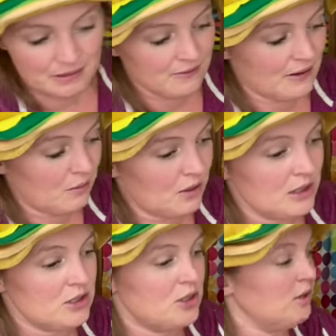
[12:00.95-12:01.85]
if I
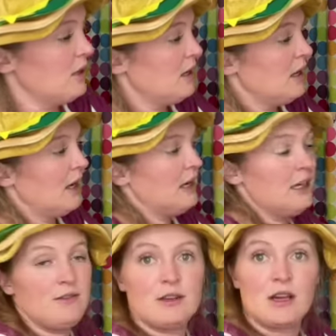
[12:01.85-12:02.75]
wanted to, I could
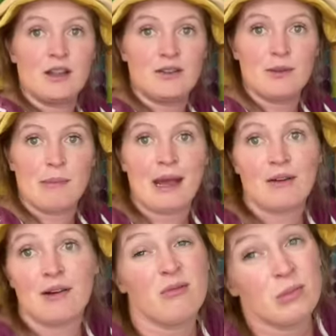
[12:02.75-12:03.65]
even color the
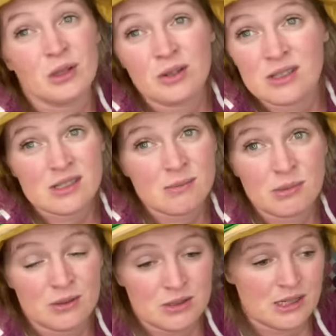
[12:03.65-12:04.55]
background blue because the
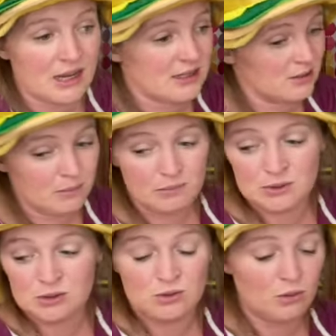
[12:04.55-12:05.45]
blue skies are
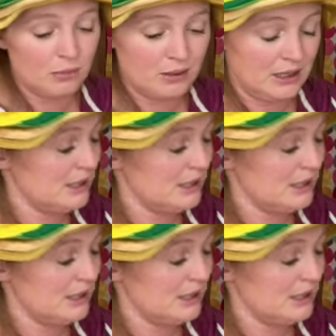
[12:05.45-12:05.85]
so pretty